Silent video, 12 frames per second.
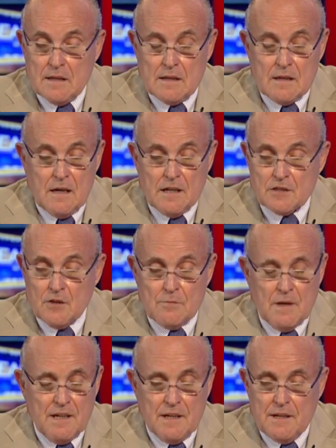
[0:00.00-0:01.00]
Gosh
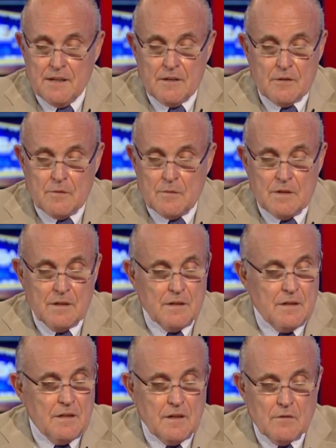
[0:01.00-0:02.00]
almighty, you know,
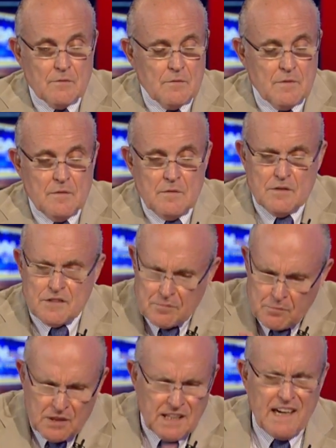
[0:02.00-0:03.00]
you just
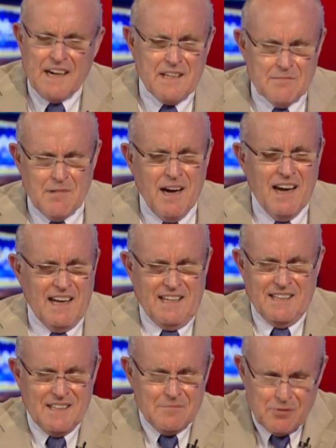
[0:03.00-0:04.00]
put that out of your
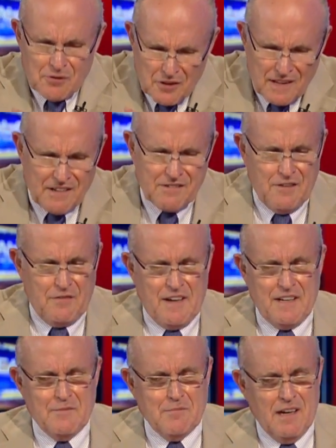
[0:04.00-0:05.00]
mind. You put all that stuff out
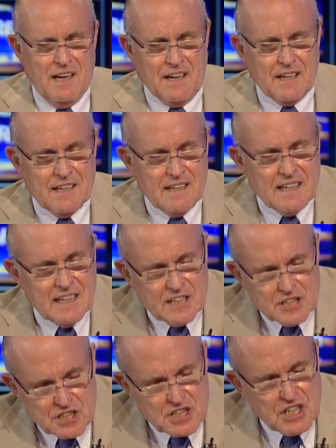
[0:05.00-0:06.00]
of your mind.
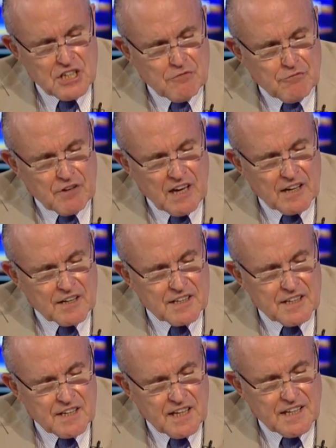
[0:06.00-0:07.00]
She
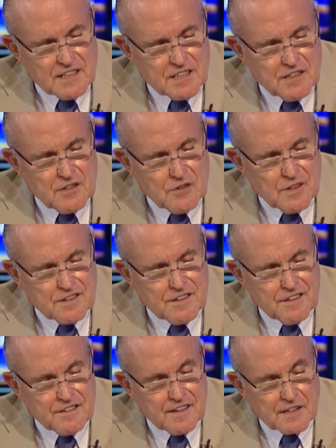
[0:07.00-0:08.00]
violated 18
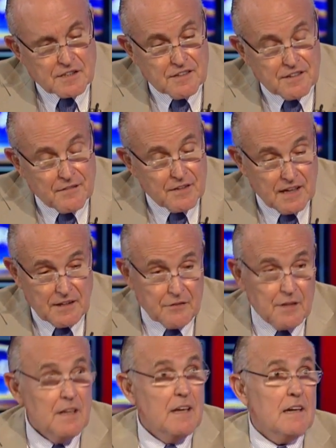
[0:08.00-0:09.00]
U.S.C. Section
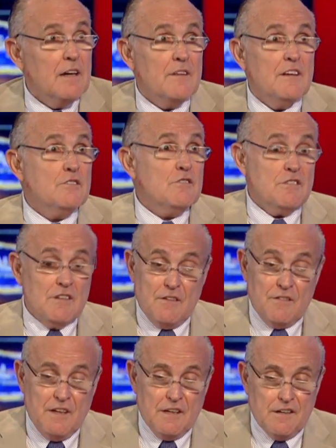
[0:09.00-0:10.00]
793. Now, the interesting
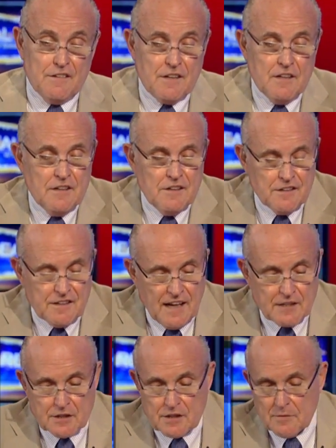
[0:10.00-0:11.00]
thing is the
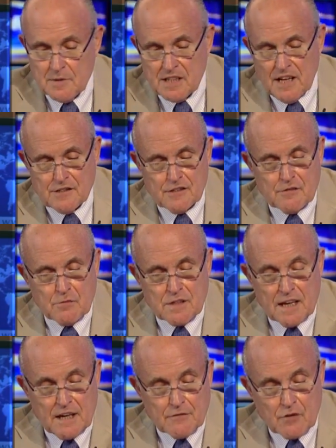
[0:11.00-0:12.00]
statute of limitations will
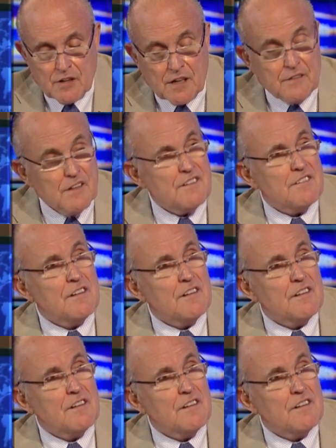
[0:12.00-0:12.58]
not have run on this.